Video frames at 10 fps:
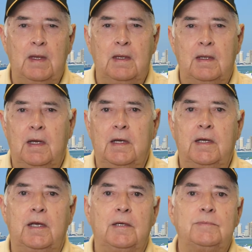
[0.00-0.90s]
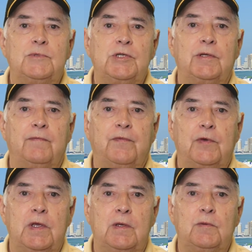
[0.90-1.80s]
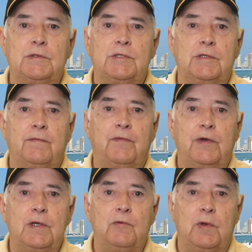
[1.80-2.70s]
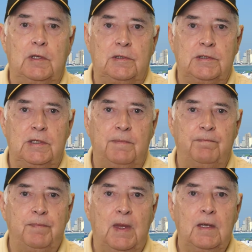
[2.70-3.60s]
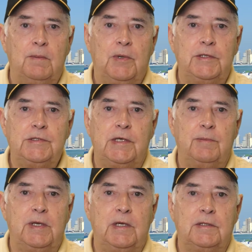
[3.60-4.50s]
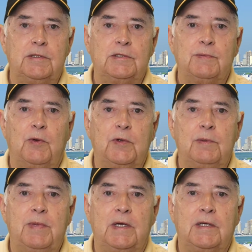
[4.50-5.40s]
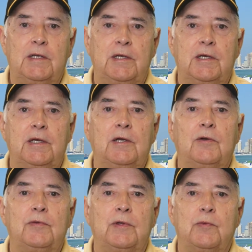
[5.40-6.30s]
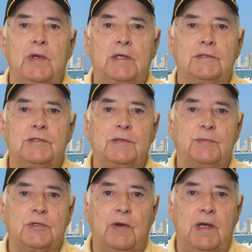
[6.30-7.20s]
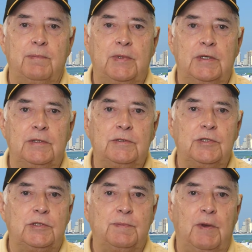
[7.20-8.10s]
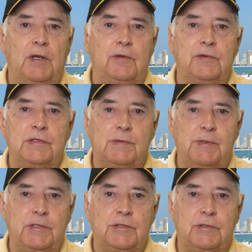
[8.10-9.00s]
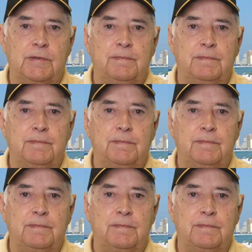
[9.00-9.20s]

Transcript: I am Jim Free with Jim Free Realty. Please help me out this morning by clicking on the red subscribe button just below this picture.